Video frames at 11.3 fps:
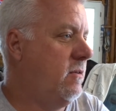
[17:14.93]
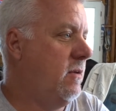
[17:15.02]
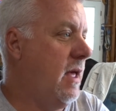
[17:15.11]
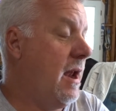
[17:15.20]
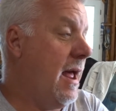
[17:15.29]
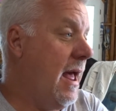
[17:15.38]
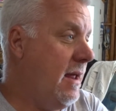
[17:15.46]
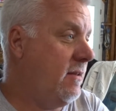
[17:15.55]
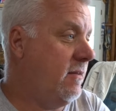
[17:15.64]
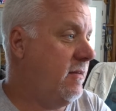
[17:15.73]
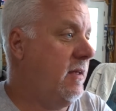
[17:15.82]
and I hate
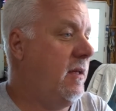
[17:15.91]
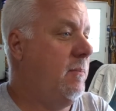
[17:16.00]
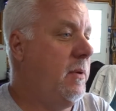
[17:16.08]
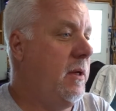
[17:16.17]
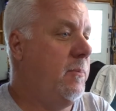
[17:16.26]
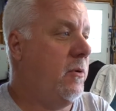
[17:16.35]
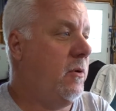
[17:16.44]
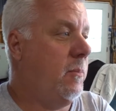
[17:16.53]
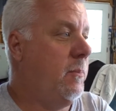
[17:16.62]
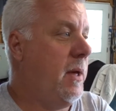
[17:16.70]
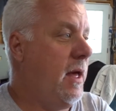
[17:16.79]
to see
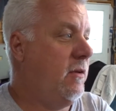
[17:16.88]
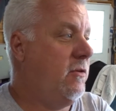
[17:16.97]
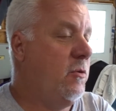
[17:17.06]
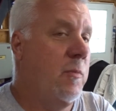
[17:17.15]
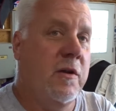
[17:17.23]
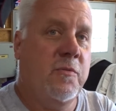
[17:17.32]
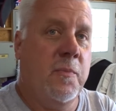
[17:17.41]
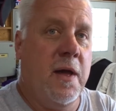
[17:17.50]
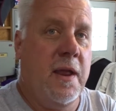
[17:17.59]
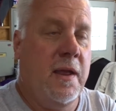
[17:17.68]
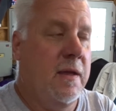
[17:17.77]
people pay too much
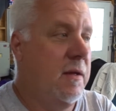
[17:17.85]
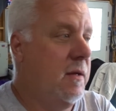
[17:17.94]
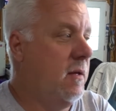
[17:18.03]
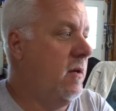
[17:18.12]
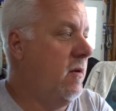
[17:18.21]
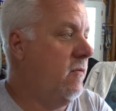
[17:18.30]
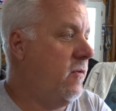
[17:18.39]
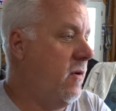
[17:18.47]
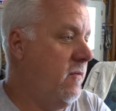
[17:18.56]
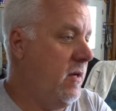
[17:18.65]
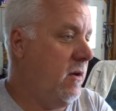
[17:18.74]
money for
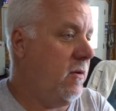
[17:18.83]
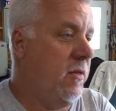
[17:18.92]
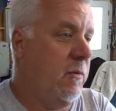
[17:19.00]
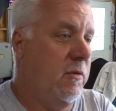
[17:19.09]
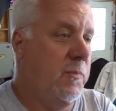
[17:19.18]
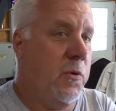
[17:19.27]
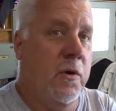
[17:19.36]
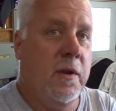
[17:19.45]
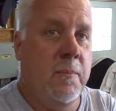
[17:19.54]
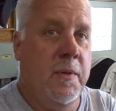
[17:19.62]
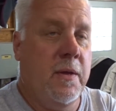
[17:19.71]
a vehicle that was
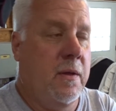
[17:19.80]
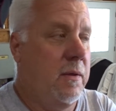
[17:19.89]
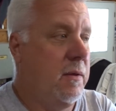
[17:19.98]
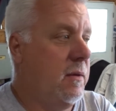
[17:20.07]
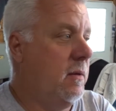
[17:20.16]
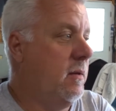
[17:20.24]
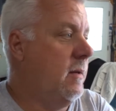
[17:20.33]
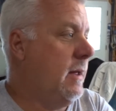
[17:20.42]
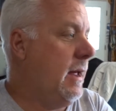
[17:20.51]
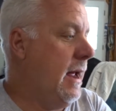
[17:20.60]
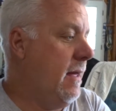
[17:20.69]
poorly built,
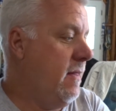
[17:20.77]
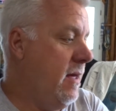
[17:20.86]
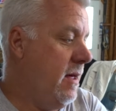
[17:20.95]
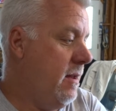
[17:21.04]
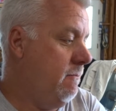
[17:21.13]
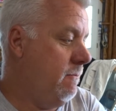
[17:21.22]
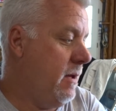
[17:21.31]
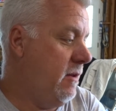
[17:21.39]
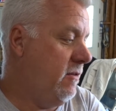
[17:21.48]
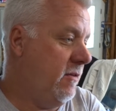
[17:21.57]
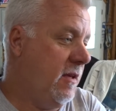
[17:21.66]
and then
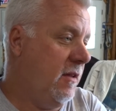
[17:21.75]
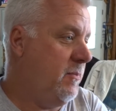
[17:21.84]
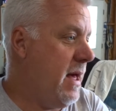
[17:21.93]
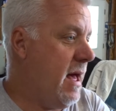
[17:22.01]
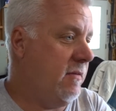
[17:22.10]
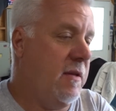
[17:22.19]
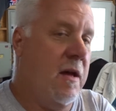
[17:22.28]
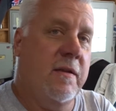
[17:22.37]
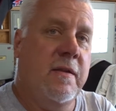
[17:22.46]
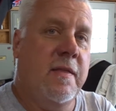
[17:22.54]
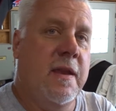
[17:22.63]
it just gets passed
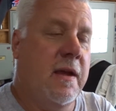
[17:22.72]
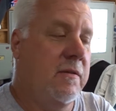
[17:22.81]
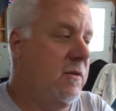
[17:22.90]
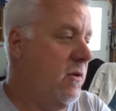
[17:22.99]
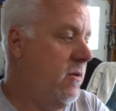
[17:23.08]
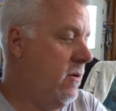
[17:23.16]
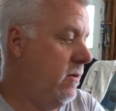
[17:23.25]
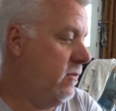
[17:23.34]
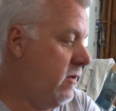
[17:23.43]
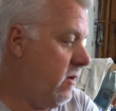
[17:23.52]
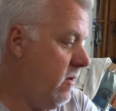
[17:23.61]
on to the next owner.
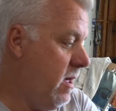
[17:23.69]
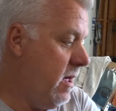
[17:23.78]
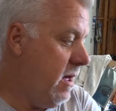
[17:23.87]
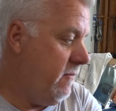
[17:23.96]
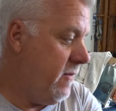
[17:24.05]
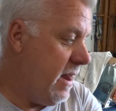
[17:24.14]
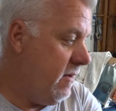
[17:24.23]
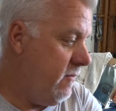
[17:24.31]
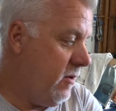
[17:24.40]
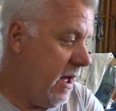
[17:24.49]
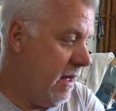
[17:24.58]
So if any
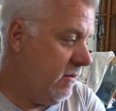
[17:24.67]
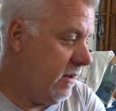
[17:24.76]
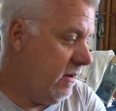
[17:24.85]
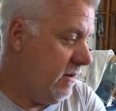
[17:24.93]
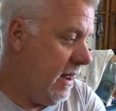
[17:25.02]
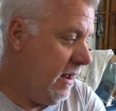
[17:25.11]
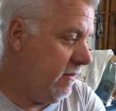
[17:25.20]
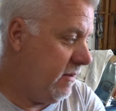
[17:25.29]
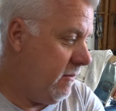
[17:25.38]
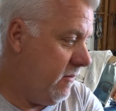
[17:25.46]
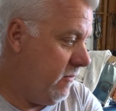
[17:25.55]
of you guys can take
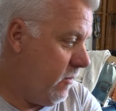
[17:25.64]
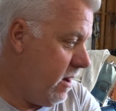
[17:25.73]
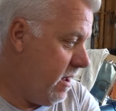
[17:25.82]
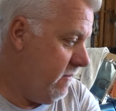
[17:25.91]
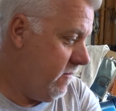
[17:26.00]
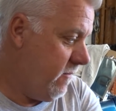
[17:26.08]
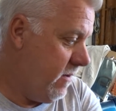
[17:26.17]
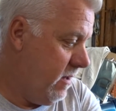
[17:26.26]
some of what I've